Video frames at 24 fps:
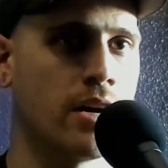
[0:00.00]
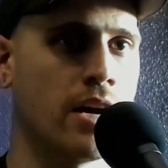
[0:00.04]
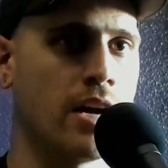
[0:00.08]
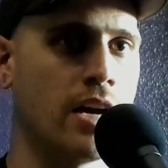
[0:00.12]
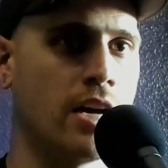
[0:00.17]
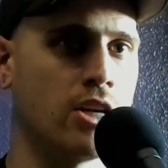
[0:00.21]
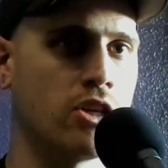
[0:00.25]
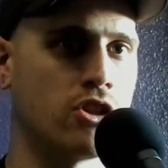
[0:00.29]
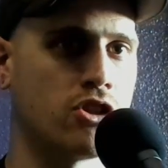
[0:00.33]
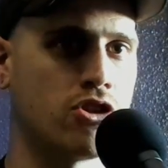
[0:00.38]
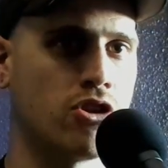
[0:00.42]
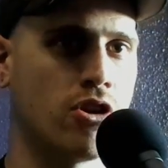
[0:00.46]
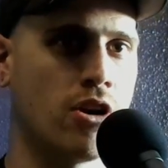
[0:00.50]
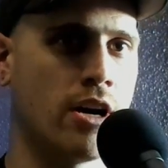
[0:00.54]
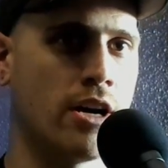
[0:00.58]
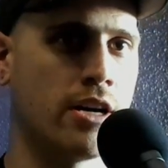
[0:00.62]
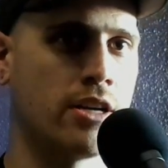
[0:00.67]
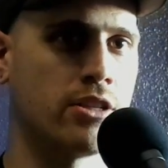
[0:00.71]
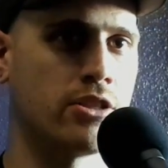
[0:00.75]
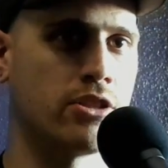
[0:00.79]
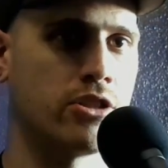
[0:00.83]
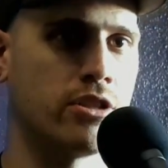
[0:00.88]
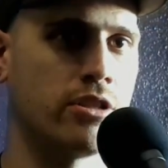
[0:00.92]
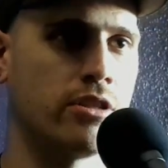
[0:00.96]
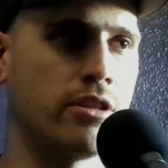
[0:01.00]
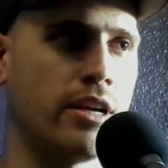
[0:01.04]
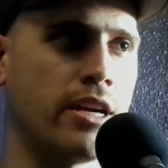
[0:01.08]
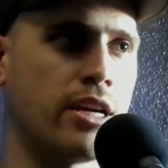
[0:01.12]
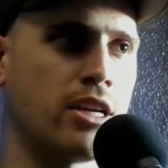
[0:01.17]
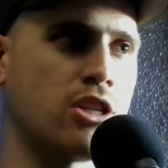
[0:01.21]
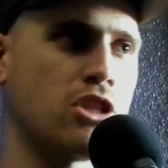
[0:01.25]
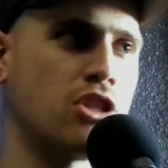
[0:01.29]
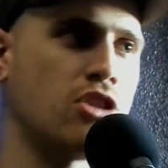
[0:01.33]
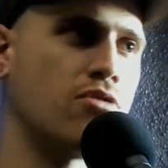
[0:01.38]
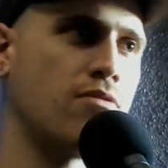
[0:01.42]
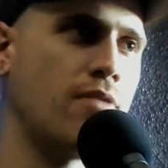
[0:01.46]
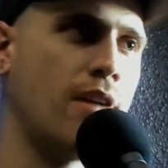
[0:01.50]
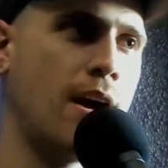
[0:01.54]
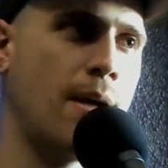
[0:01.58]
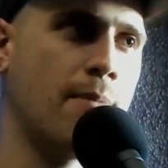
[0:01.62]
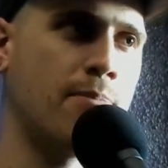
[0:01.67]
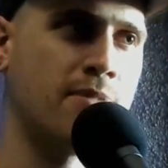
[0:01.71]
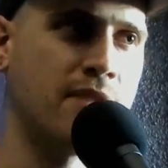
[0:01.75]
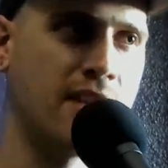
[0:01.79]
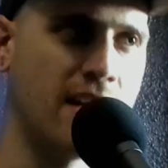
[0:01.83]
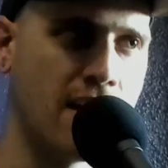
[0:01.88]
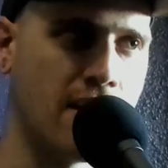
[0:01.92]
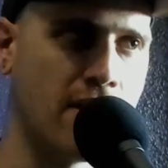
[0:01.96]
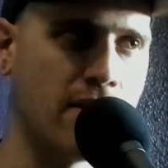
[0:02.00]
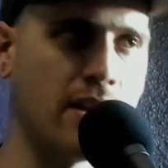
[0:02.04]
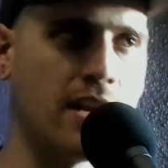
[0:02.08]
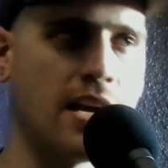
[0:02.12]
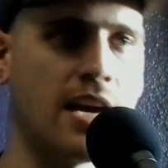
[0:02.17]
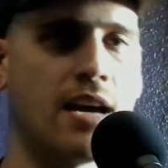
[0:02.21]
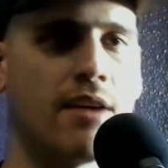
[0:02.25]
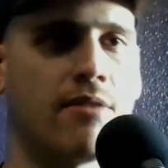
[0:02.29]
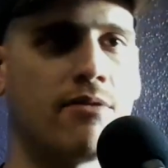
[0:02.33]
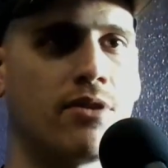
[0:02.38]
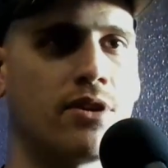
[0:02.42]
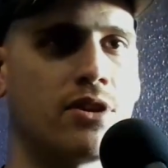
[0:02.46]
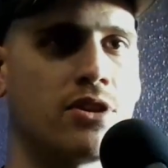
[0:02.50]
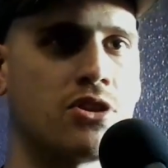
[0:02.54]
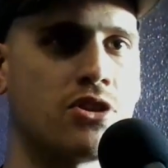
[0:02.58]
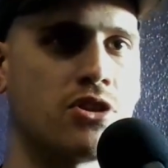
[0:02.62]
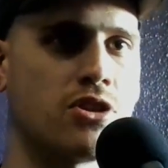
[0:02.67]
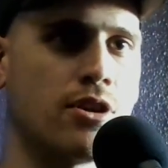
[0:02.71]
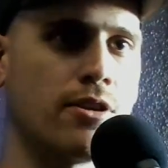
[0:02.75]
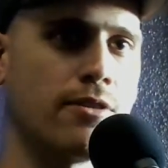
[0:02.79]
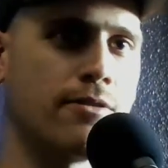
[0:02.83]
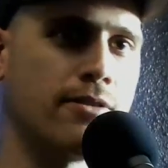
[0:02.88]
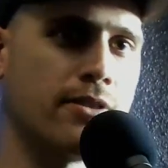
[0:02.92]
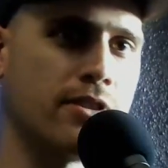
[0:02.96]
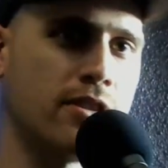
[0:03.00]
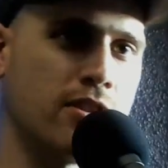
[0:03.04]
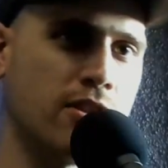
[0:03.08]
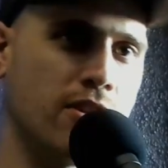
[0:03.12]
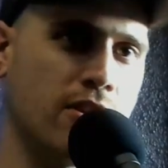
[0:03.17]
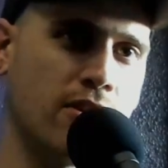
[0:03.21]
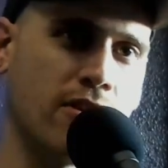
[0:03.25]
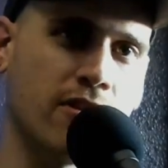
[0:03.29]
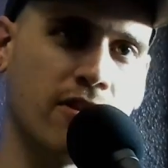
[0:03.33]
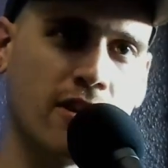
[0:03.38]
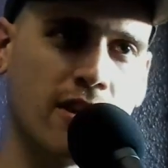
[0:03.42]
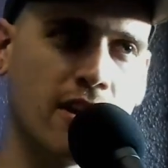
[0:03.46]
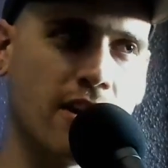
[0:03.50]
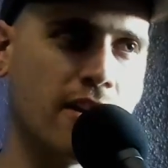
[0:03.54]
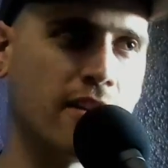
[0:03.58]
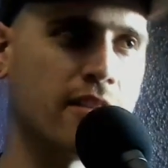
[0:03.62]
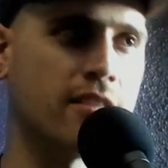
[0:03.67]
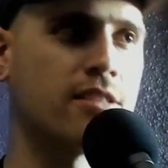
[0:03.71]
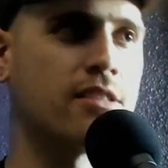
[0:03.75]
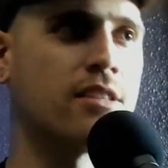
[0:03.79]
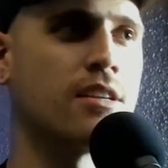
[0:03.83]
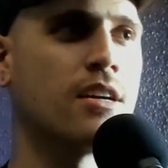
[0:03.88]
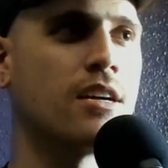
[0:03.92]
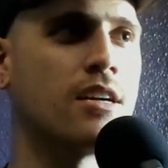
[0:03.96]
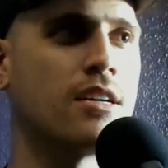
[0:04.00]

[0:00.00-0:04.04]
and trying to like strap down every surface of your nuts